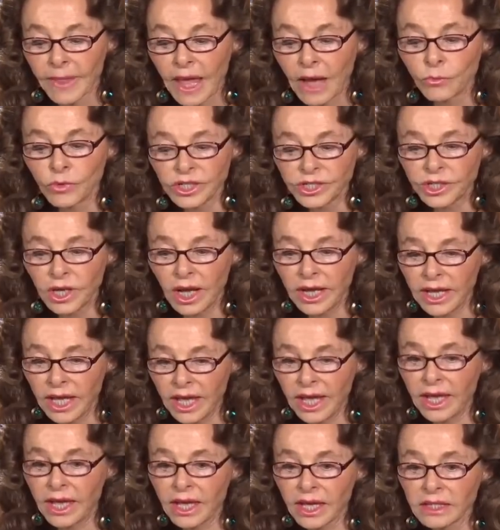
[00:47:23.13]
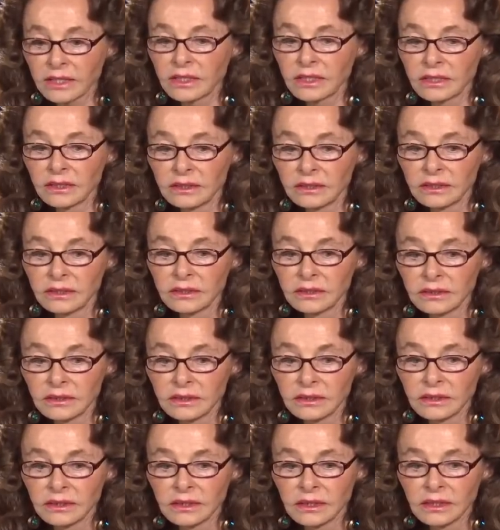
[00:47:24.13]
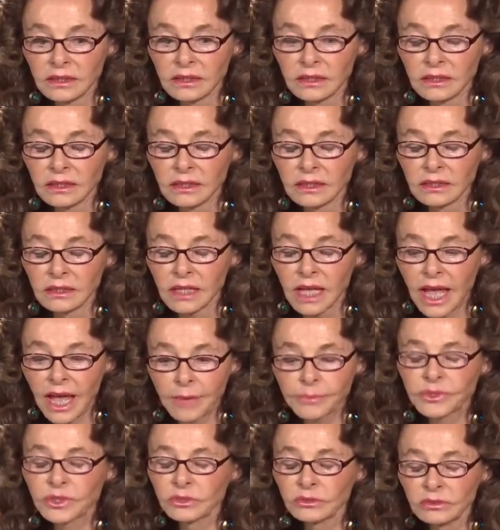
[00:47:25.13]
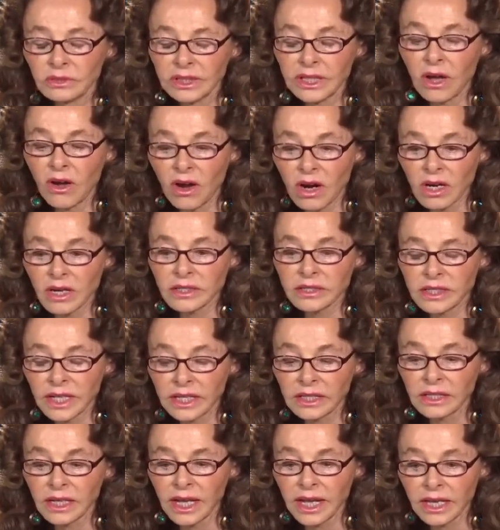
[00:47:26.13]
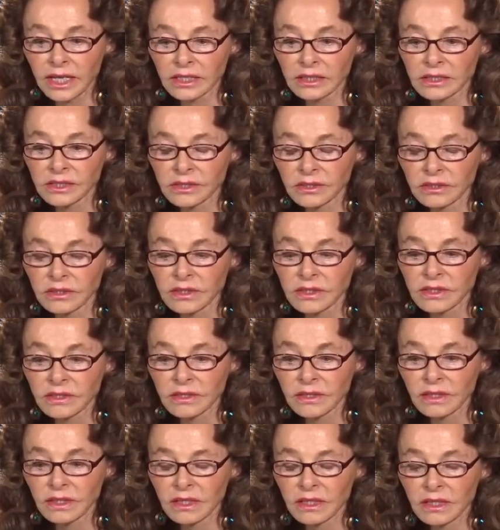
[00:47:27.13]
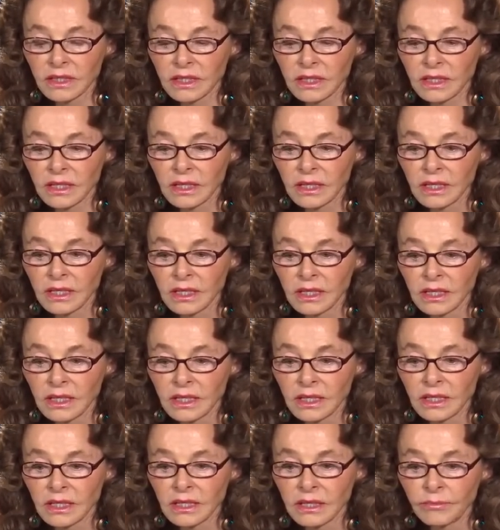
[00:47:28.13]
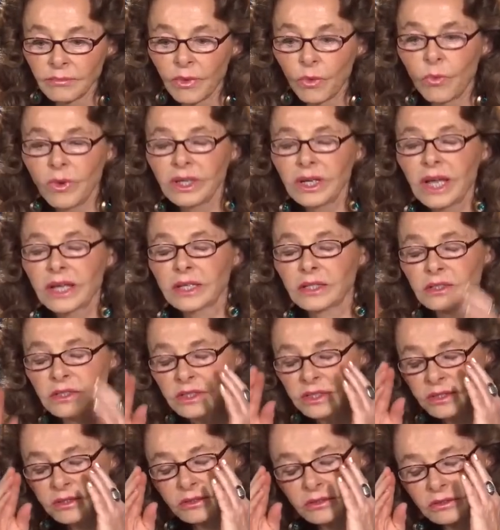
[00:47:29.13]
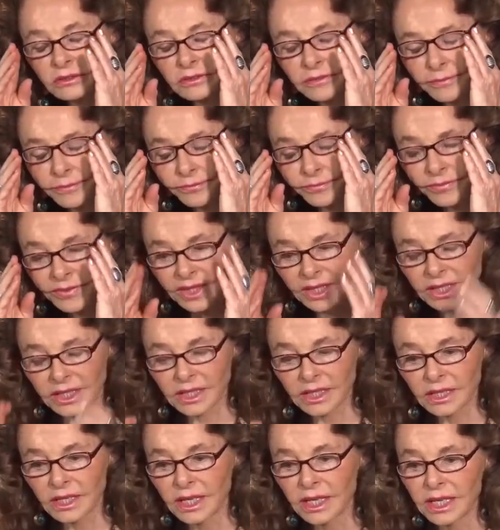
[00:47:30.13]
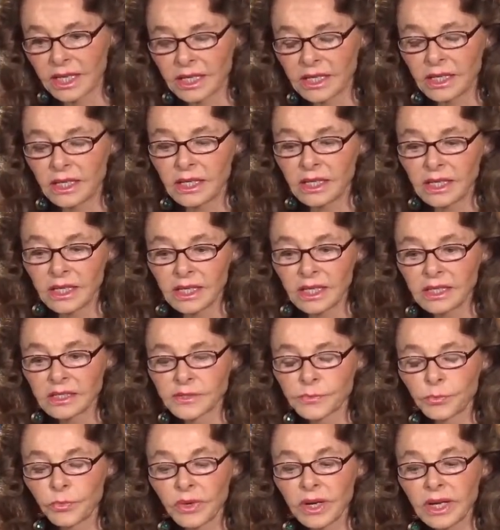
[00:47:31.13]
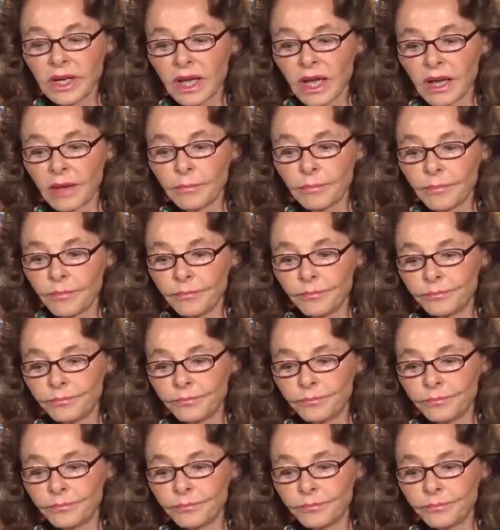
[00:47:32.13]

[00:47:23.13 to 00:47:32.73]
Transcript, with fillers: I wish I had absolutely hard data answers. But what I can do is bring up